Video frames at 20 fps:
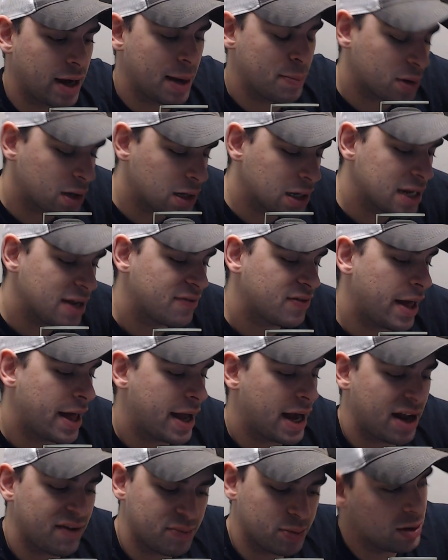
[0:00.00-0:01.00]
I believe
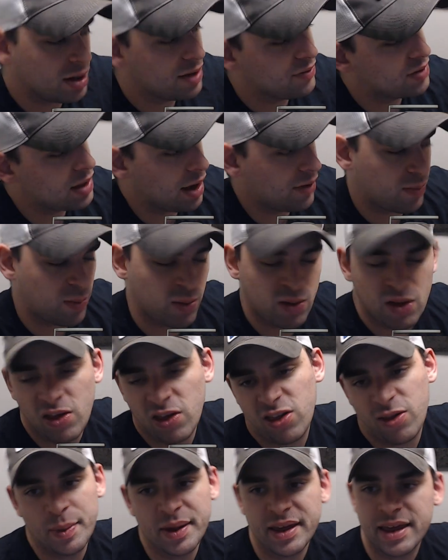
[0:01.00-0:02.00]
that. I believe that
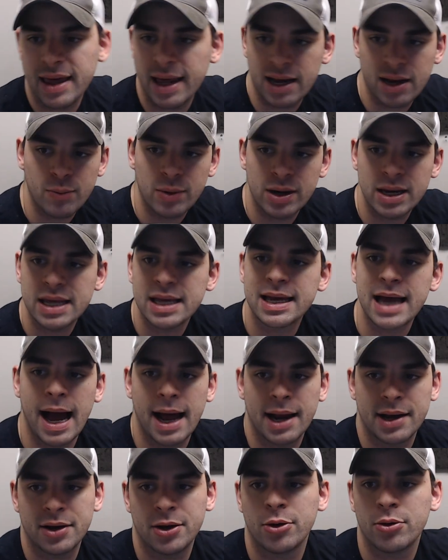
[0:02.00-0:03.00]
since the beginning when he
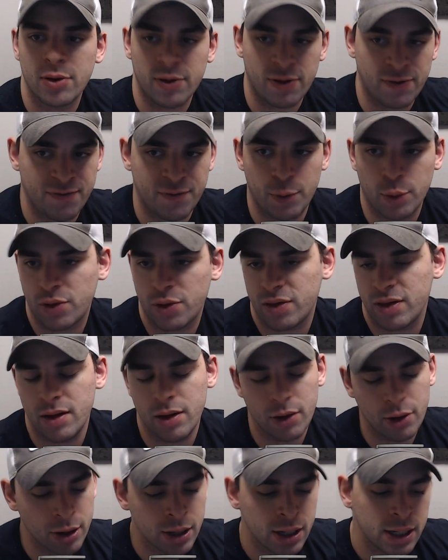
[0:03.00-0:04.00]
got here in his first
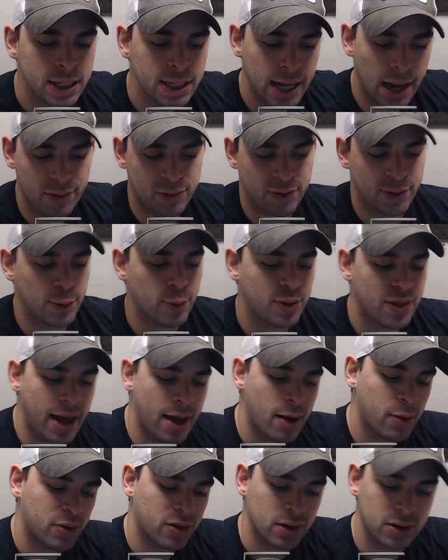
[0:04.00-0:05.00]
year in
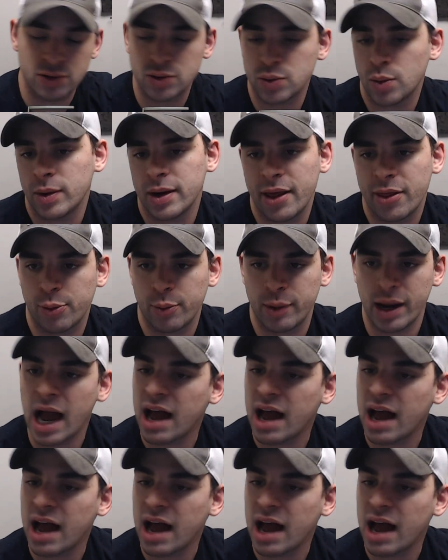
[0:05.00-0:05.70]
2023.